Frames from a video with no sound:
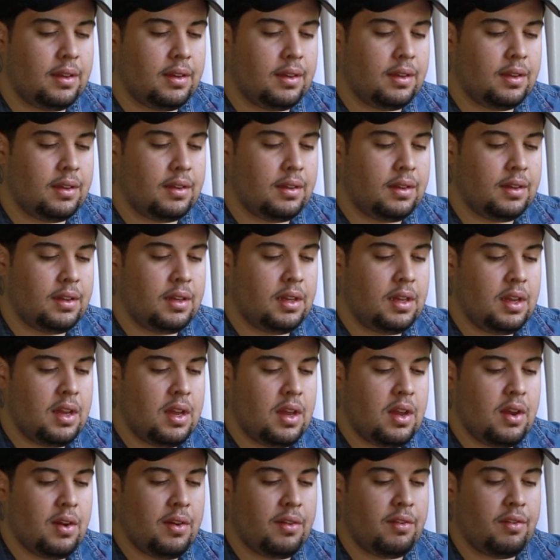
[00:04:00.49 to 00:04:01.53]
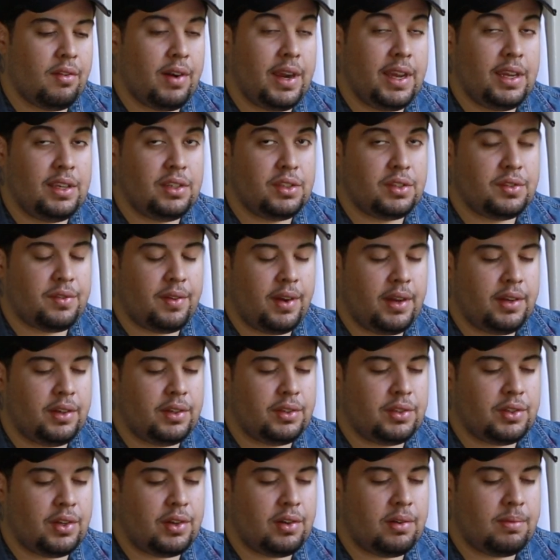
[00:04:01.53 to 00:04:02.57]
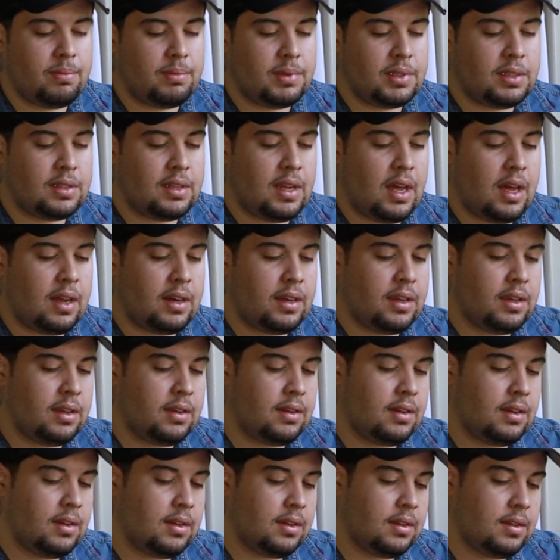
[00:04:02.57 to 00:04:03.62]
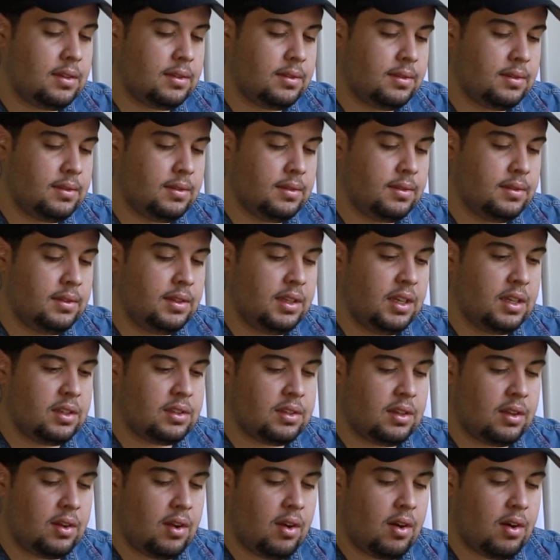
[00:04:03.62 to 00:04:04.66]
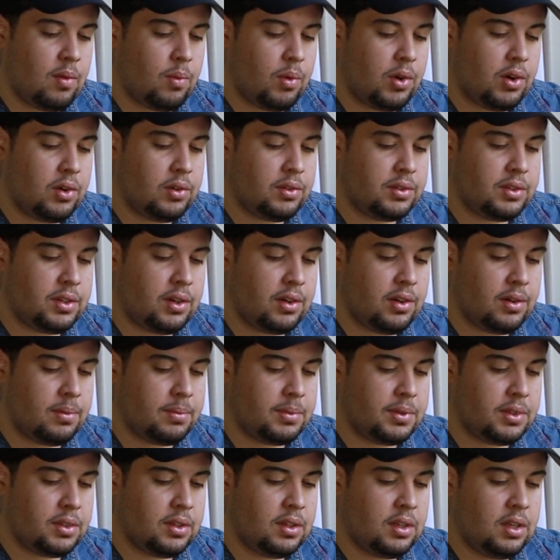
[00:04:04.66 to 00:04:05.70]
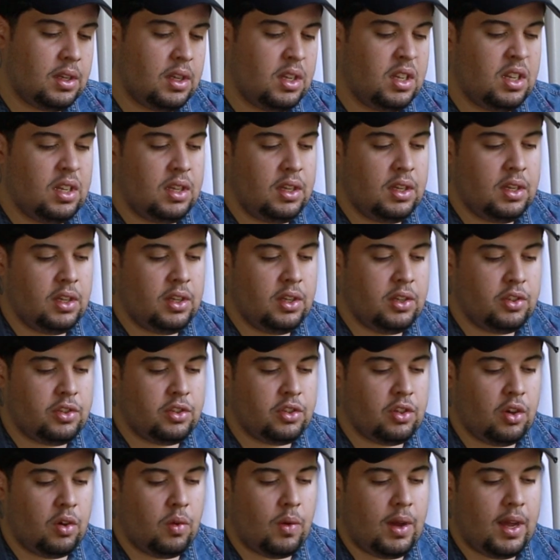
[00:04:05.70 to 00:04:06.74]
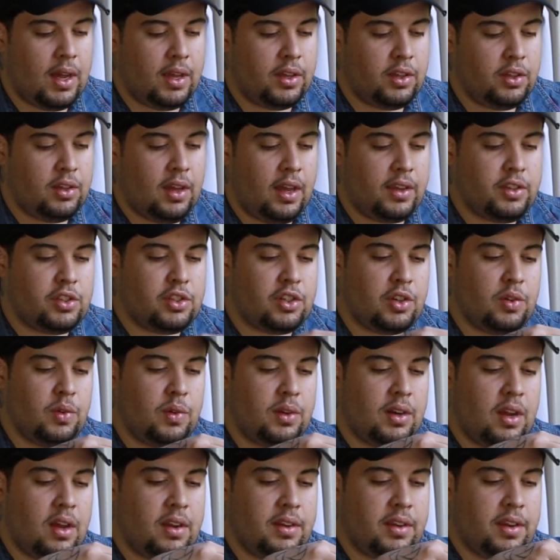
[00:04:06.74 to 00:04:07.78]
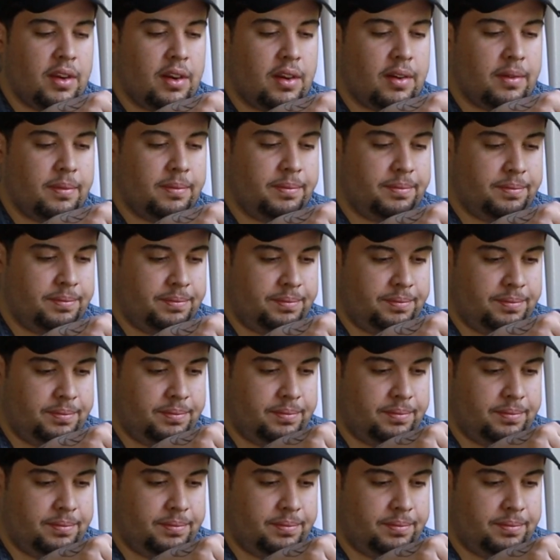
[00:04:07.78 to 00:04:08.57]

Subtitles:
in rangefinder terms, not in DSLR world terms. So I screw it on here,